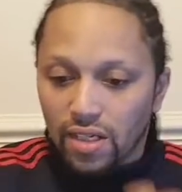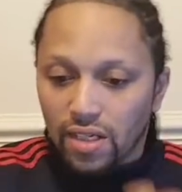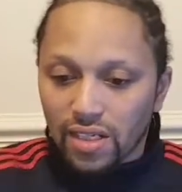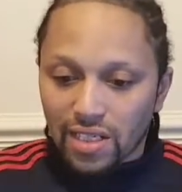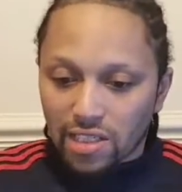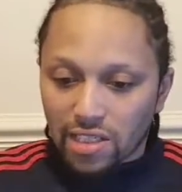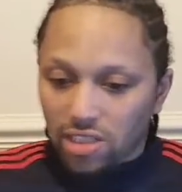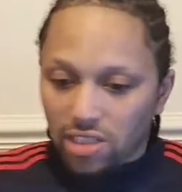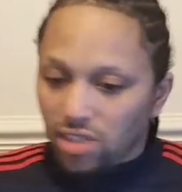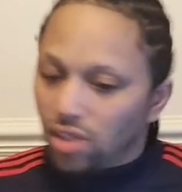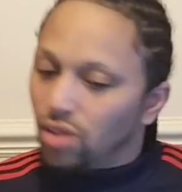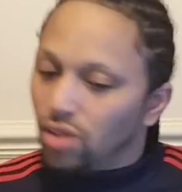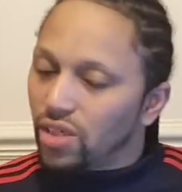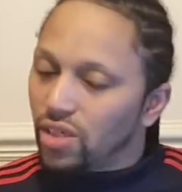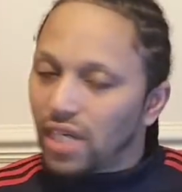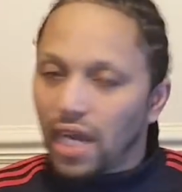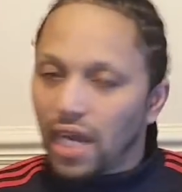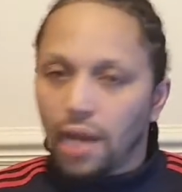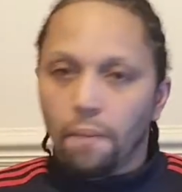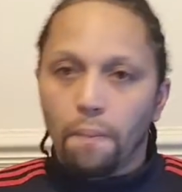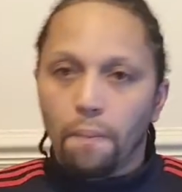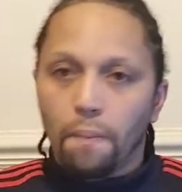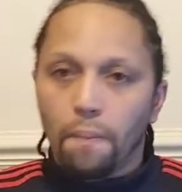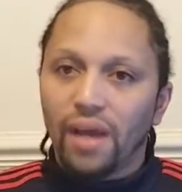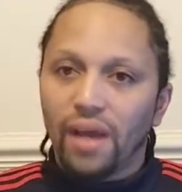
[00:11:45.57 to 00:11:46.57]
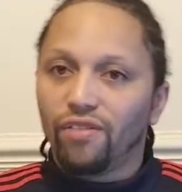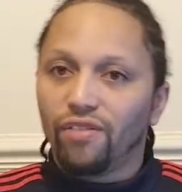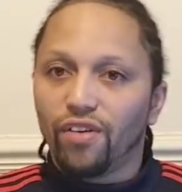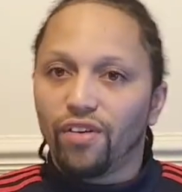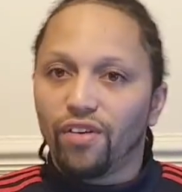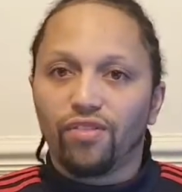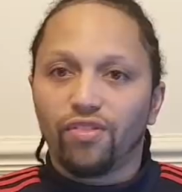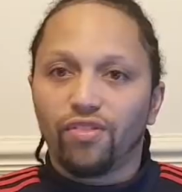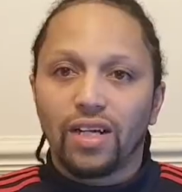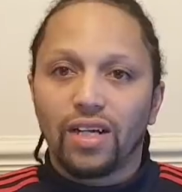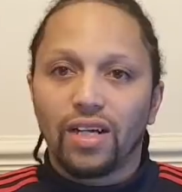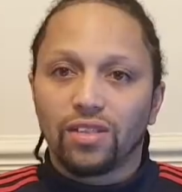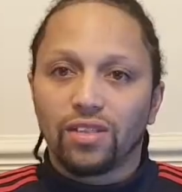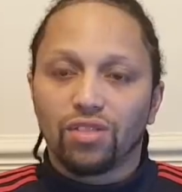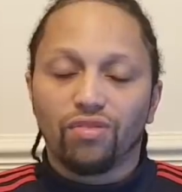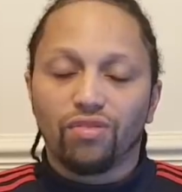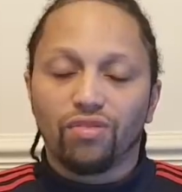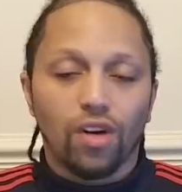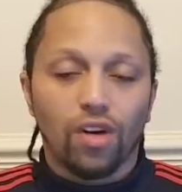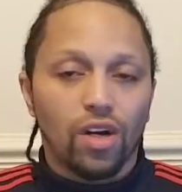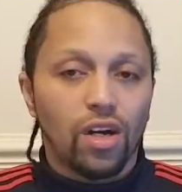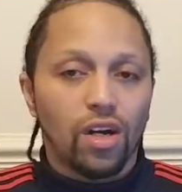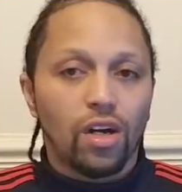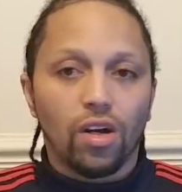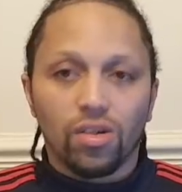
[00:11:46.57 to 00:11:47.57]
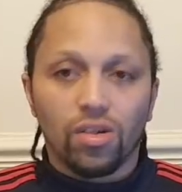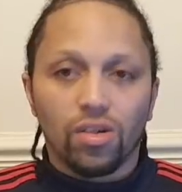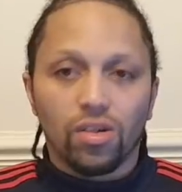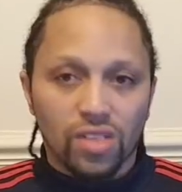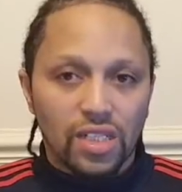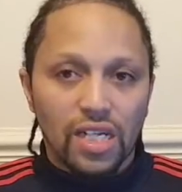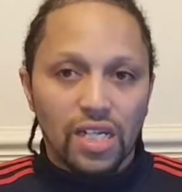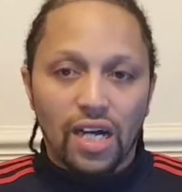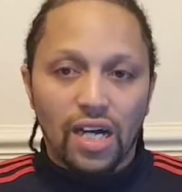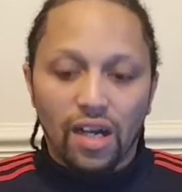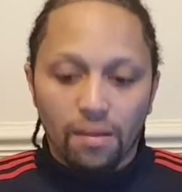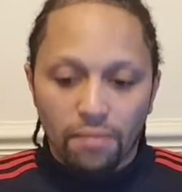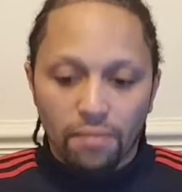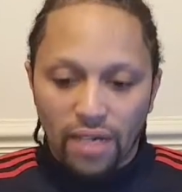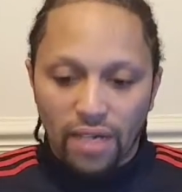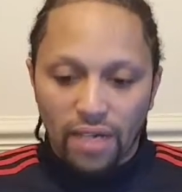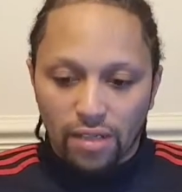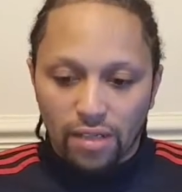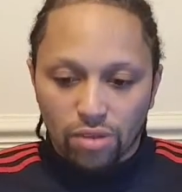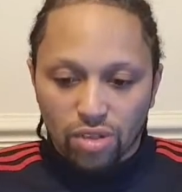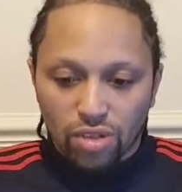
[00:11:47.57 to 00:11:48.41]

He's not getting picked for France for a long time now.